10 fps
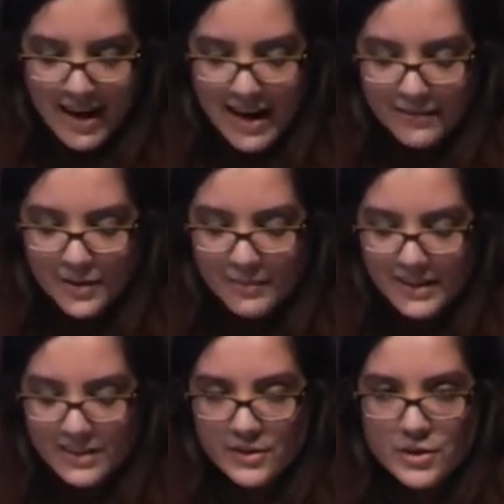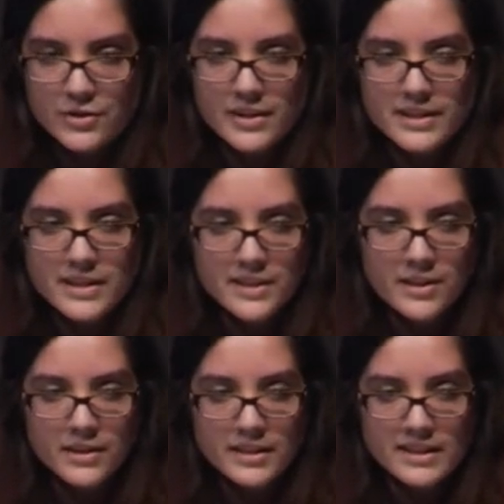After my surgeries, I
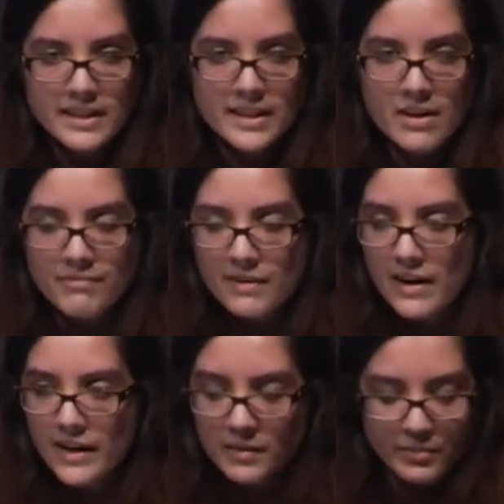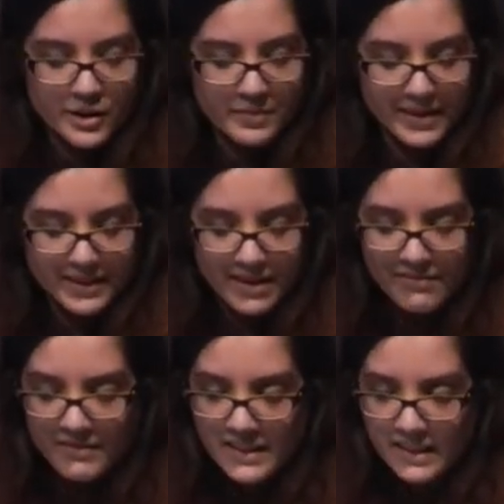started seeing how far I could push
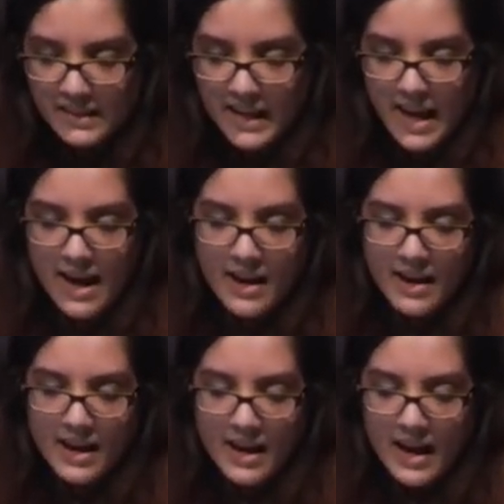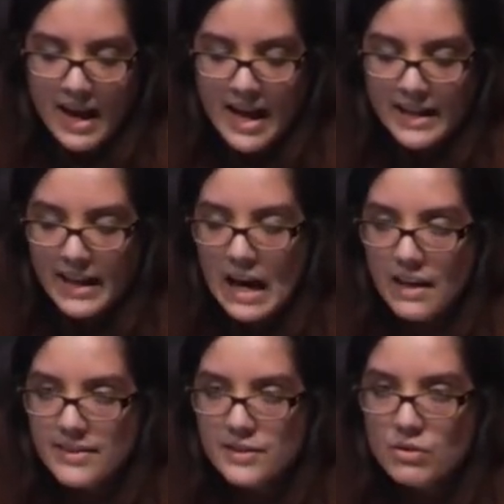myself physically, and I
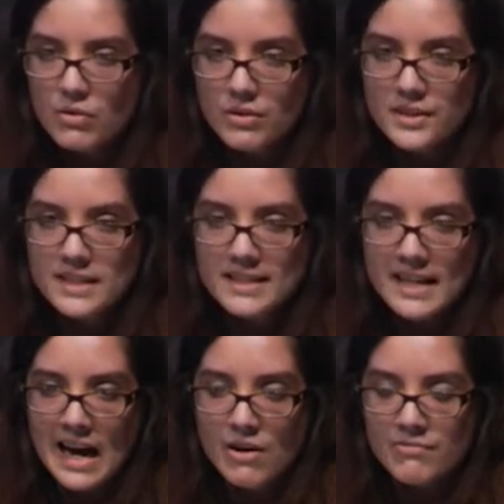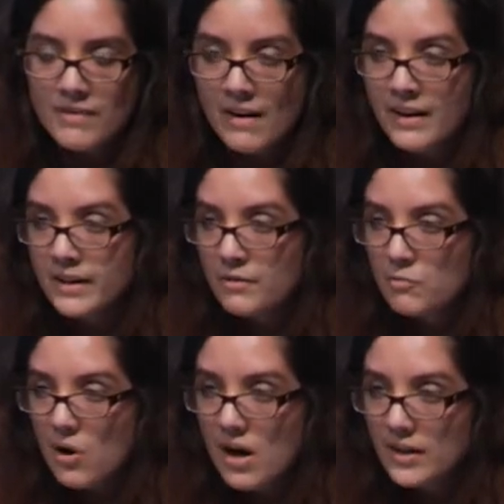had this goal to see how far I could
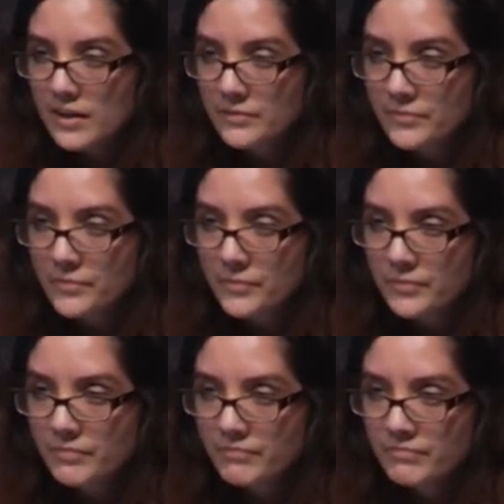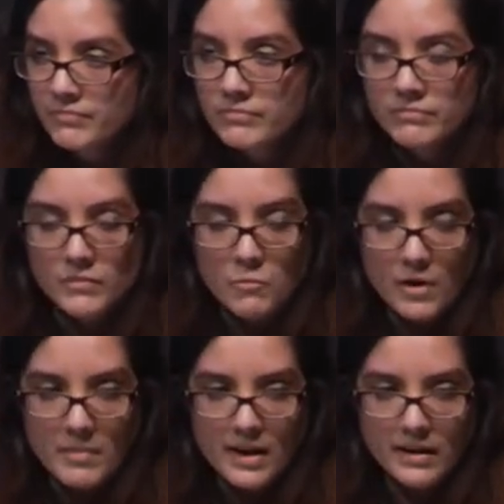walk
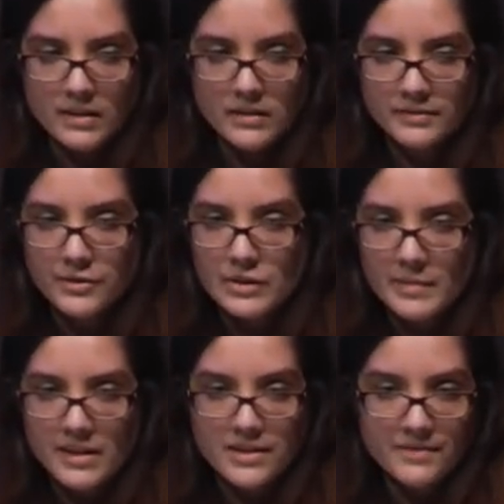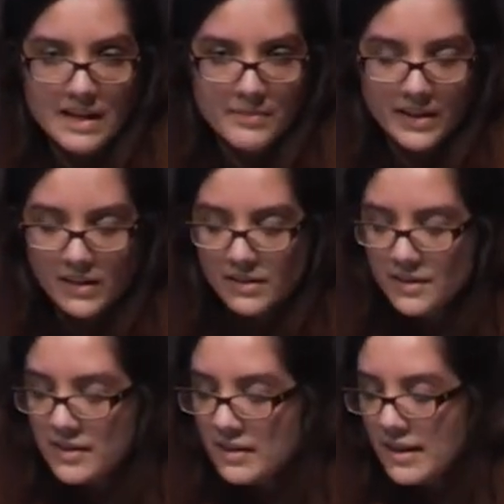one mile, three miles, five
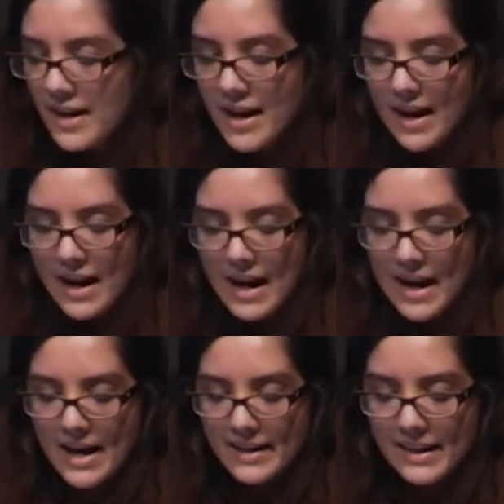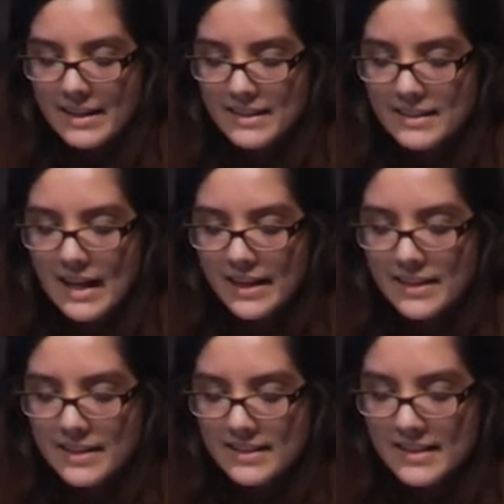miles. And I decided
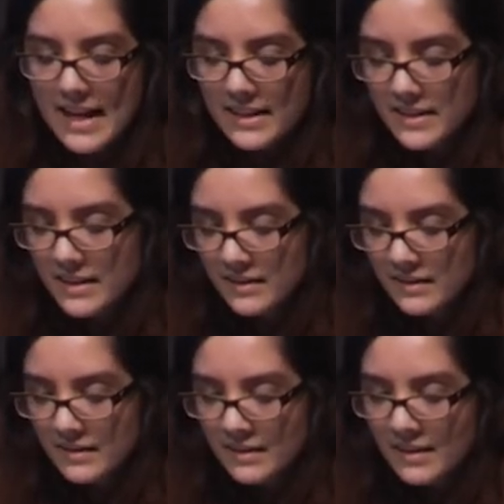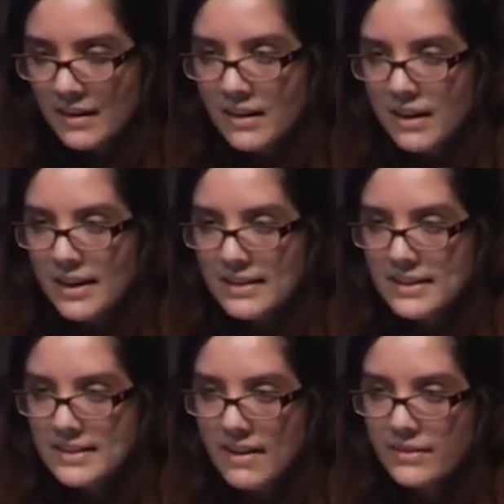to set a
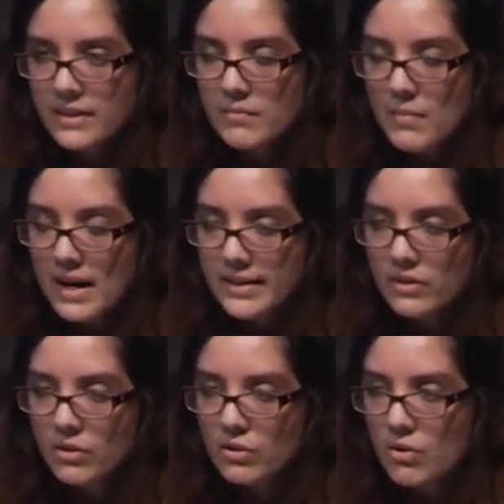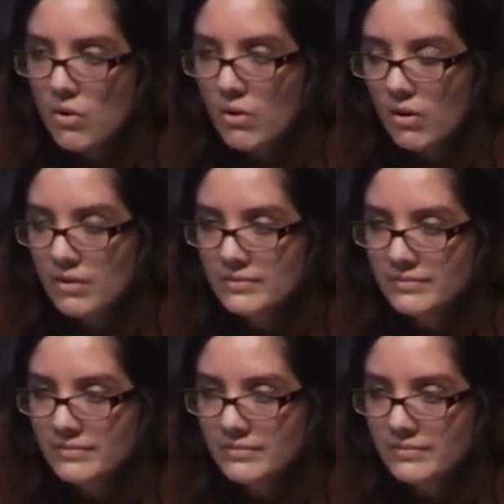seven mile goal.